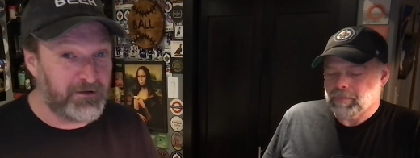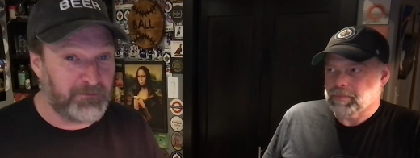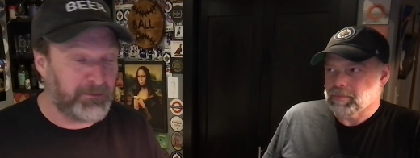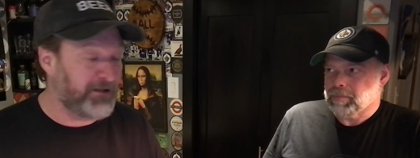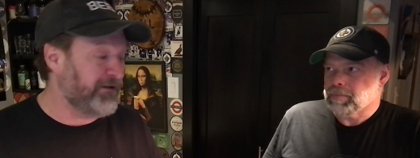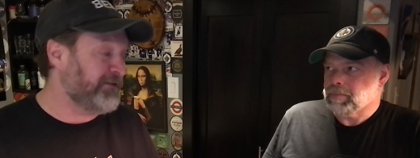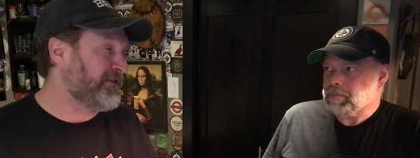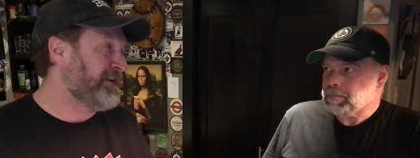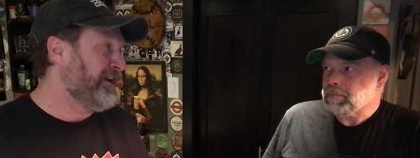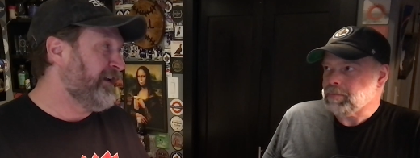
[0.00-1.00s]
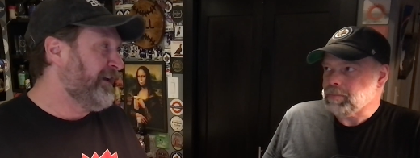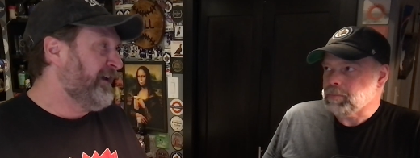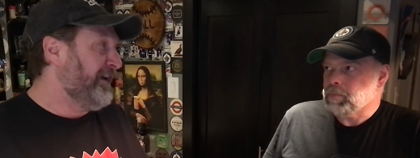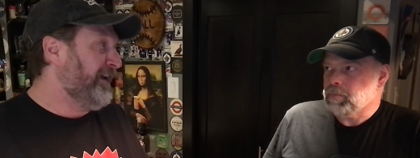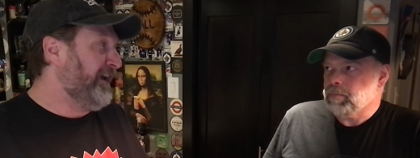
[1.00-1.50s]
Speaker 1: good beers
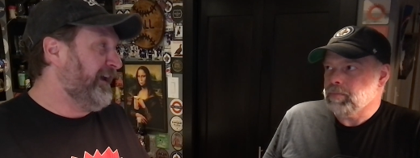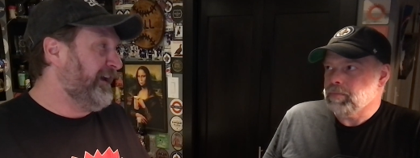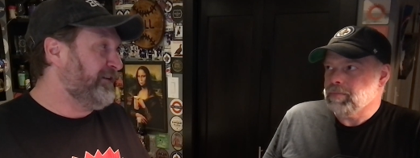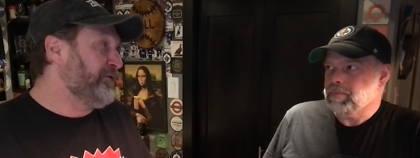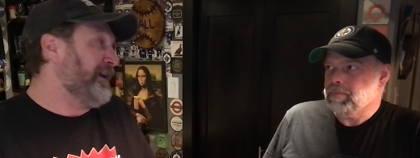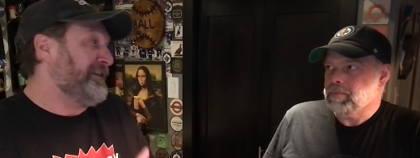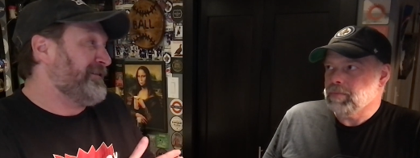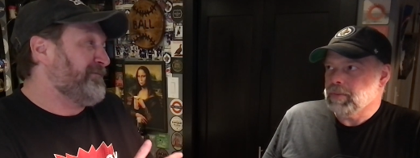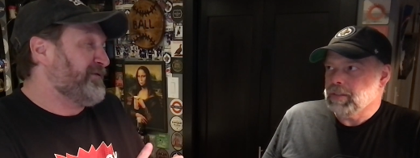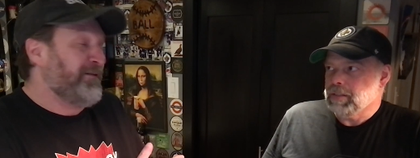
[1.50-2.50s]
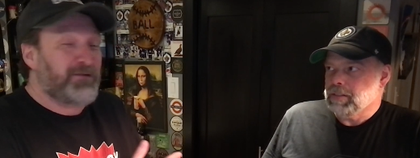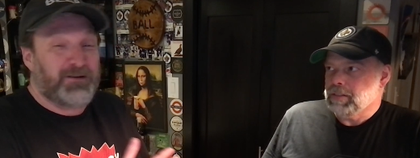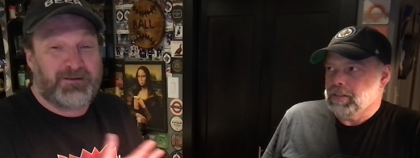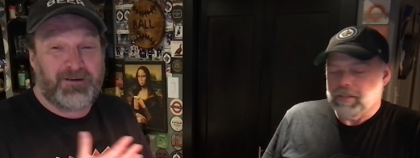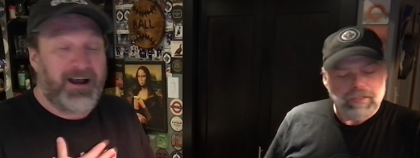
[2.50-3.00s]
and you got the
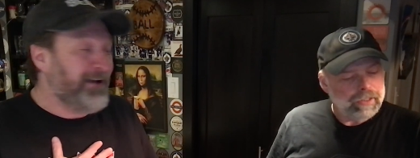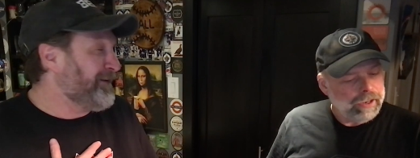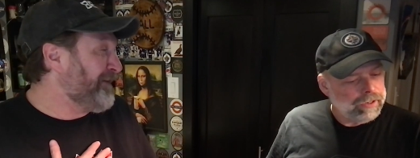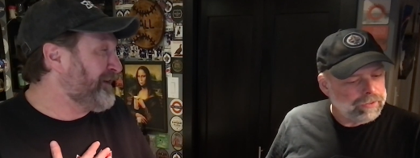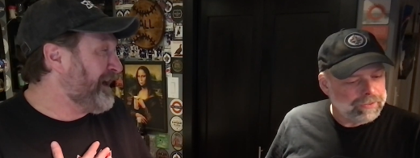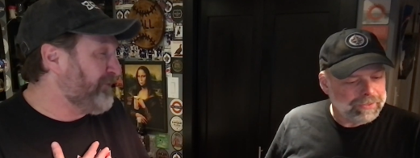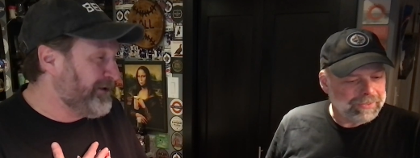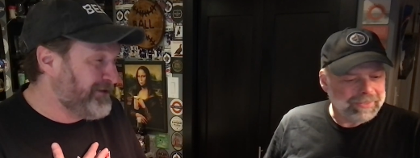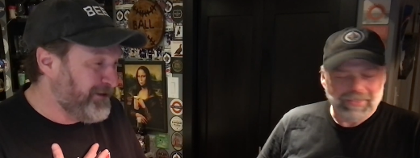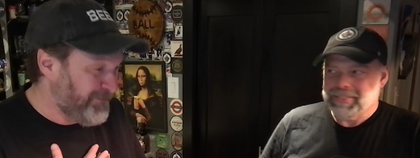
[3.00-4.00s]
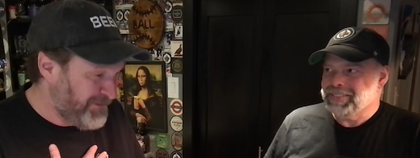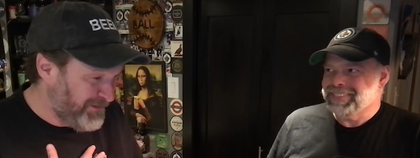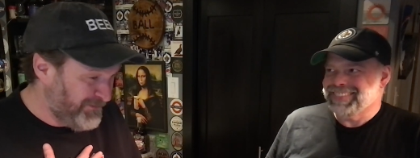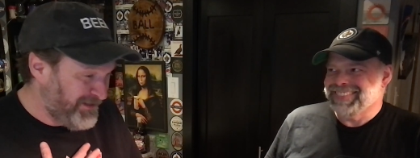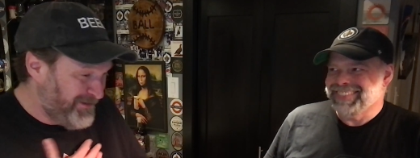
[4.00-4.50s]
subscription so I don't yeah. have to get one too. So this